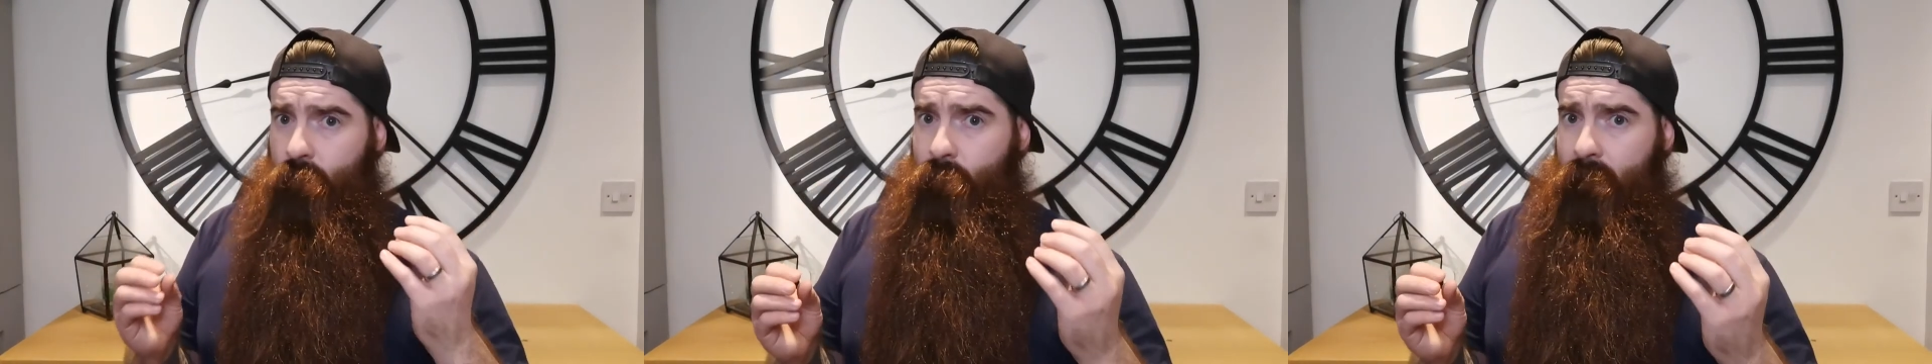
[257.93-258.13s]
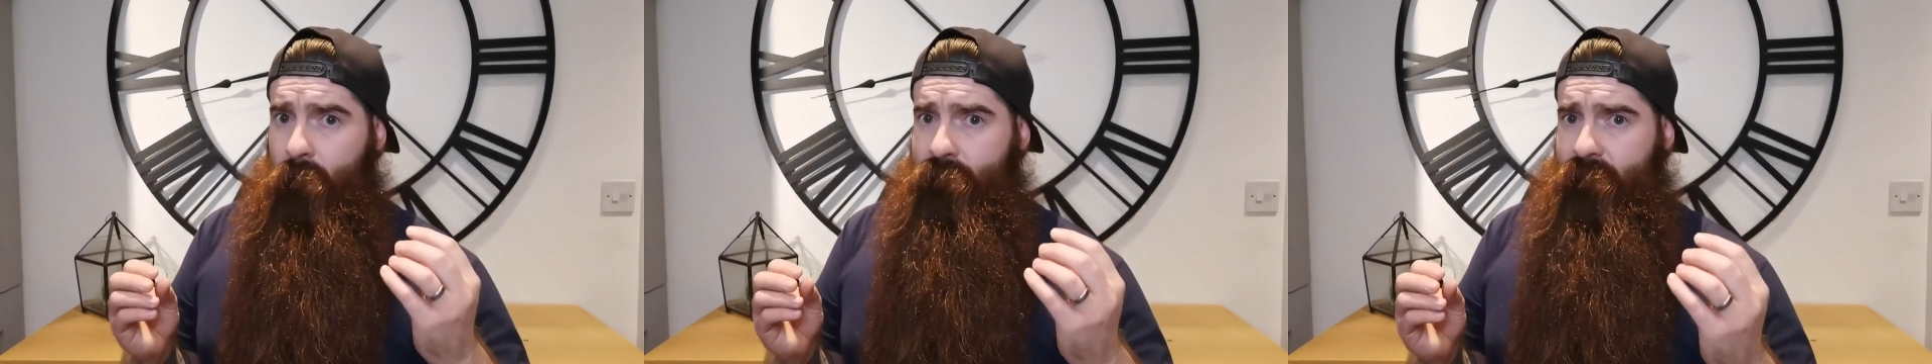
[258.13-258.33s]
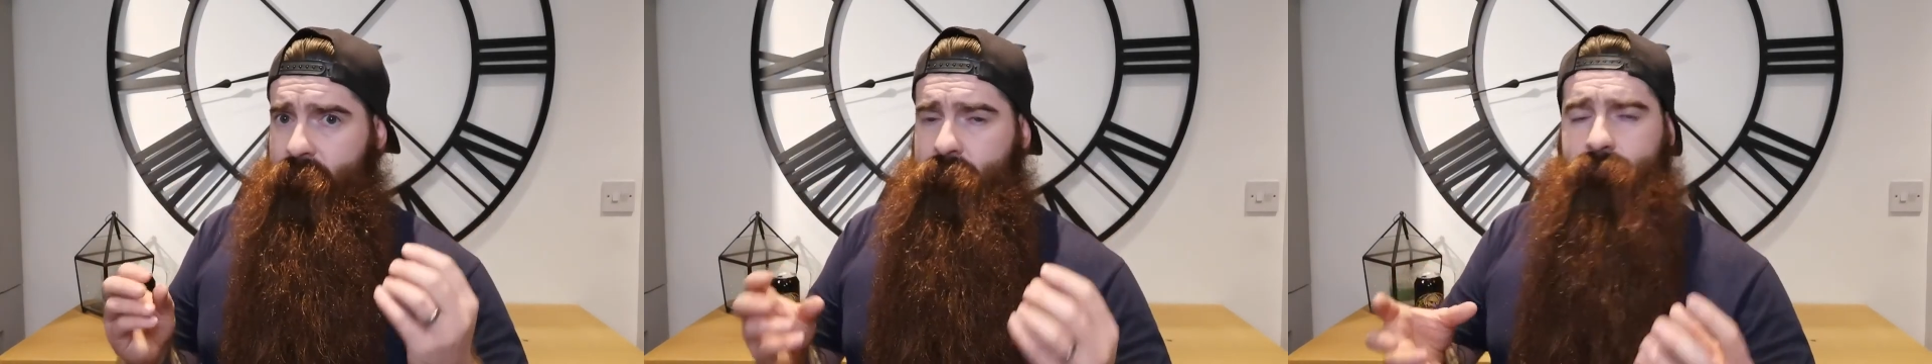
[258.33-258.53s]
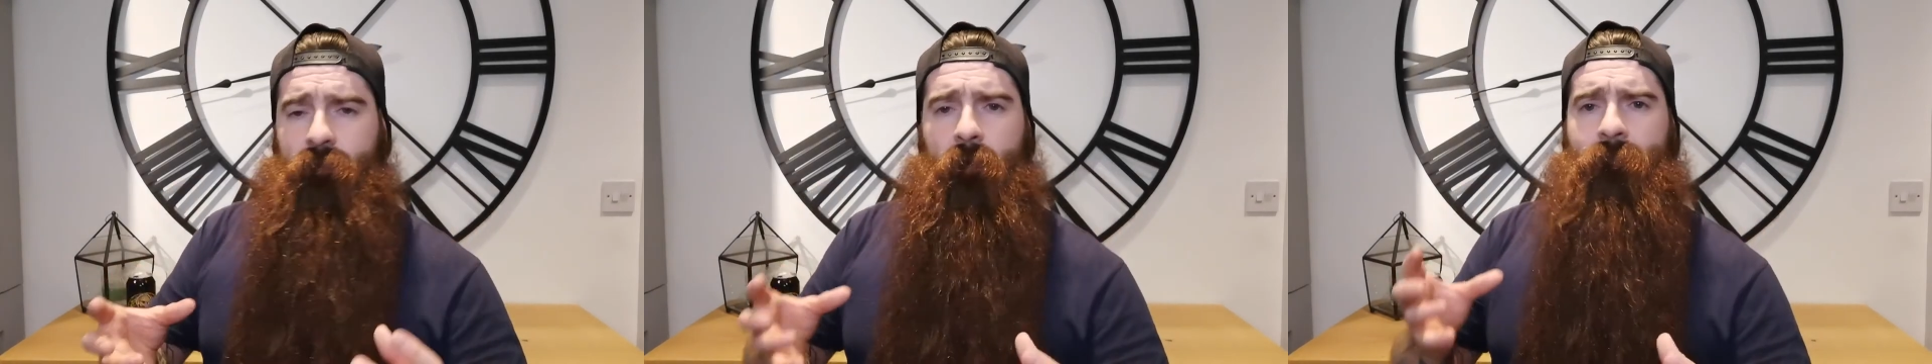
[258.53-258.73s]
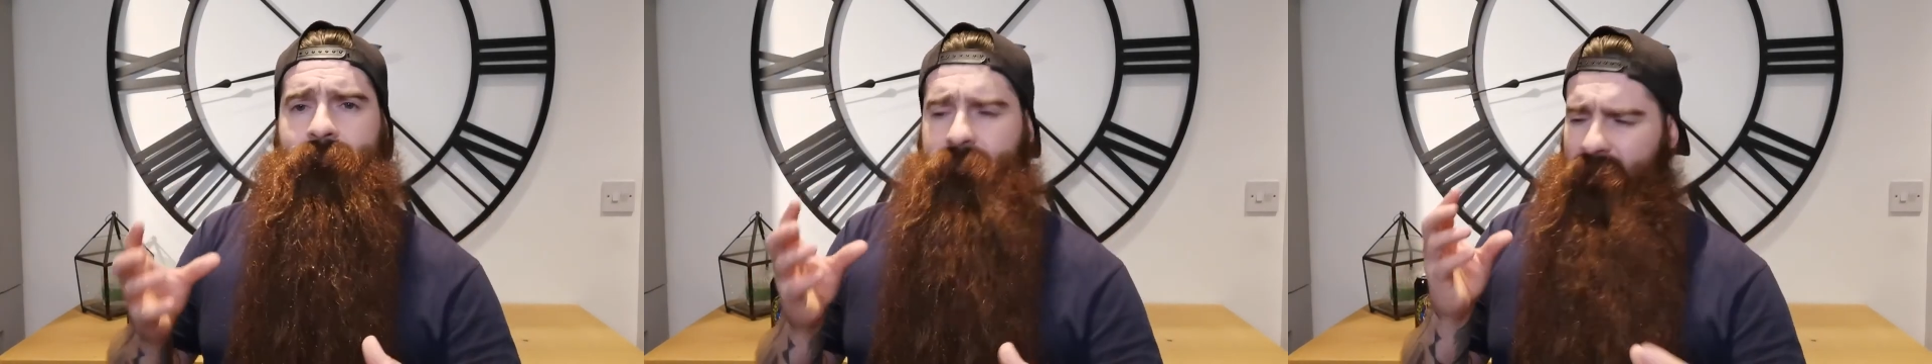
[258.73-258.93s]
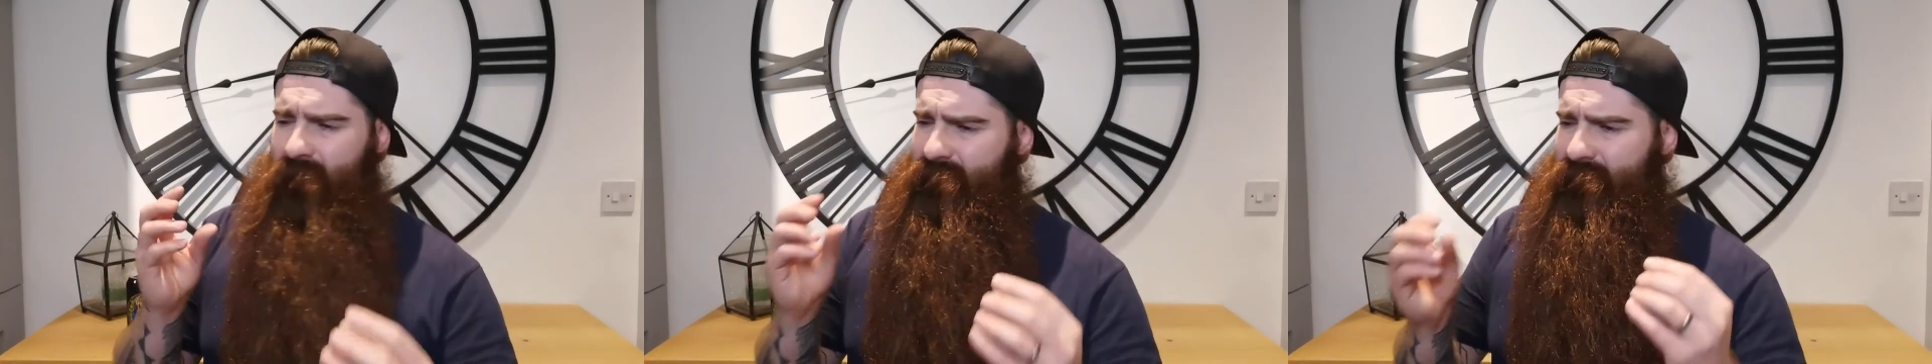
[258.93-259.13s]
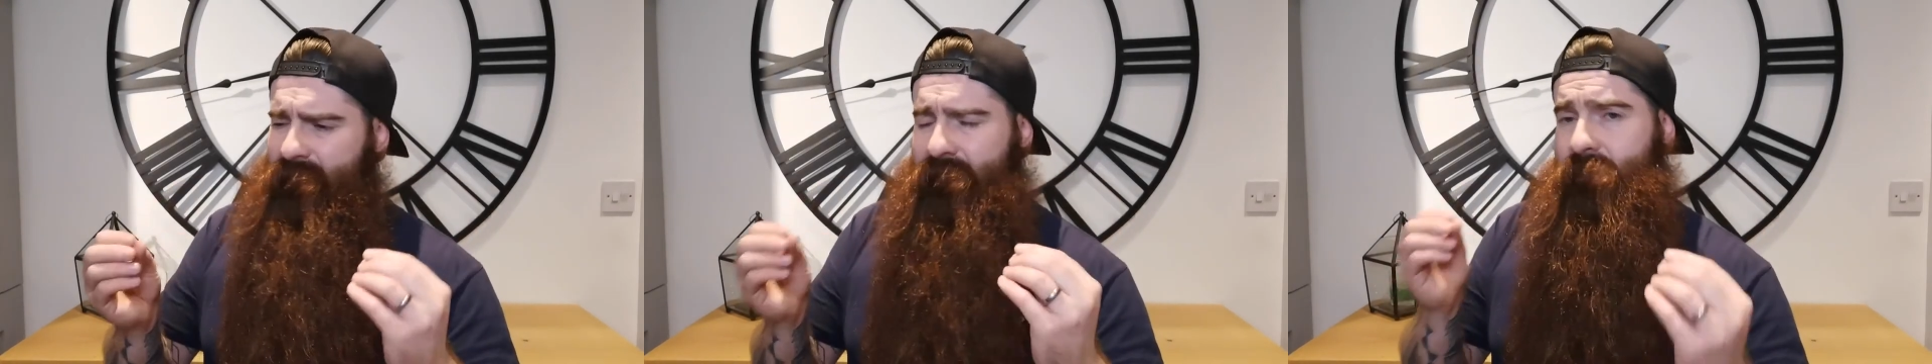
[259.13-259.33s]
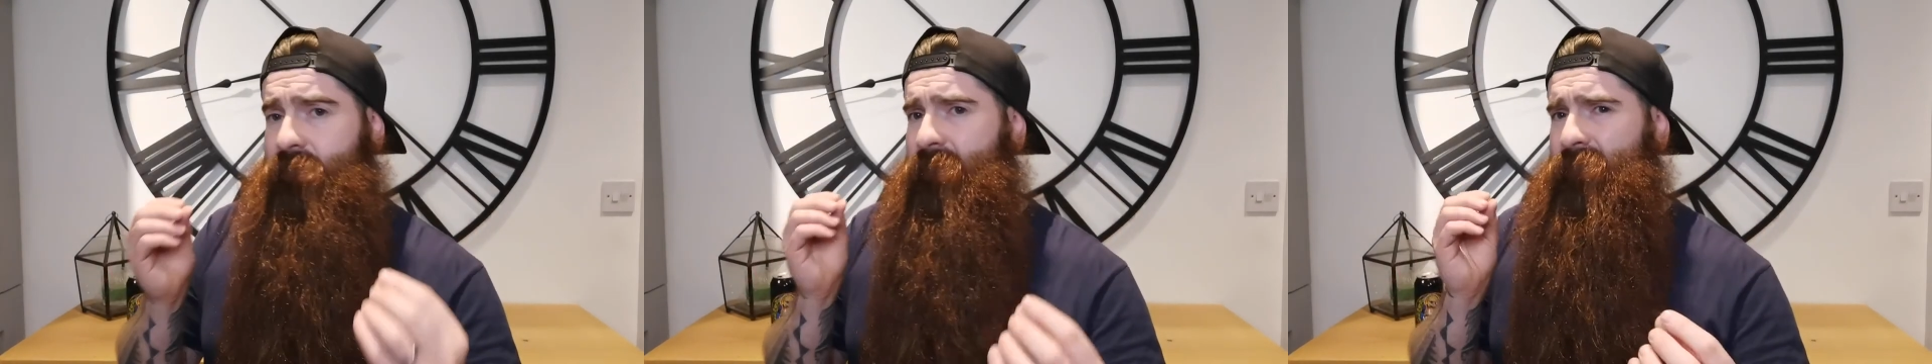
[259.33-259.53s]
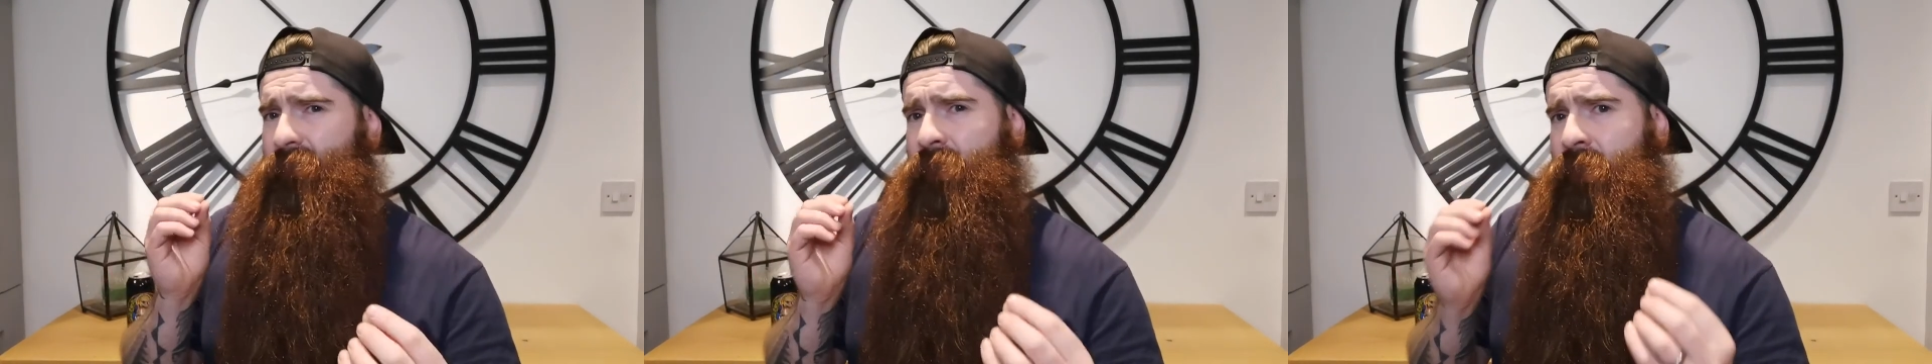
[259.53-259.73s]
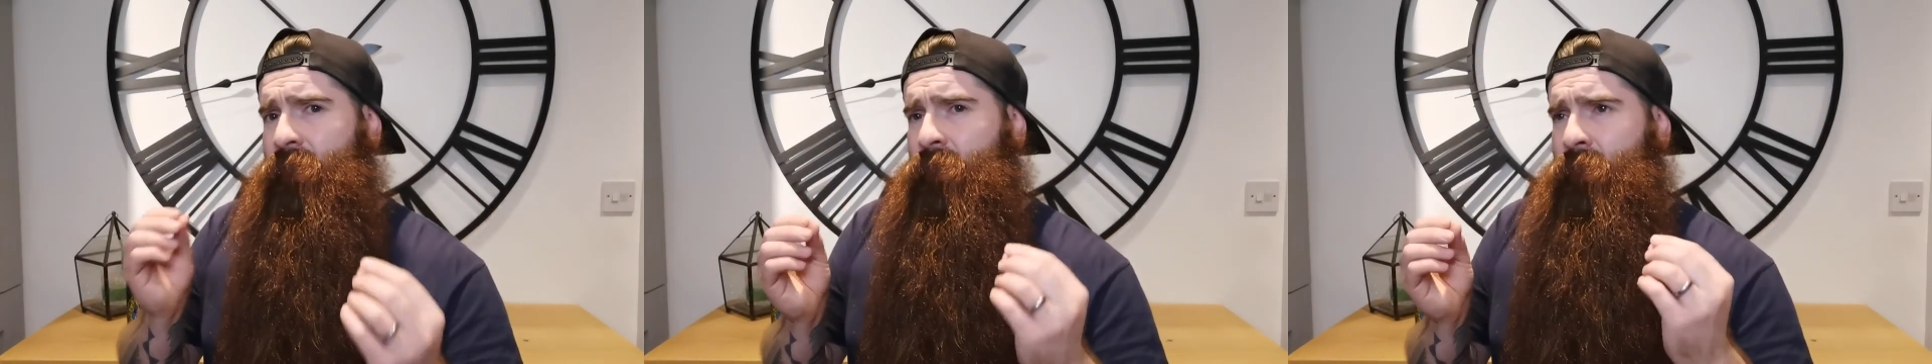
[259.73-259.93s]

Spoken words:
well with each other, as then the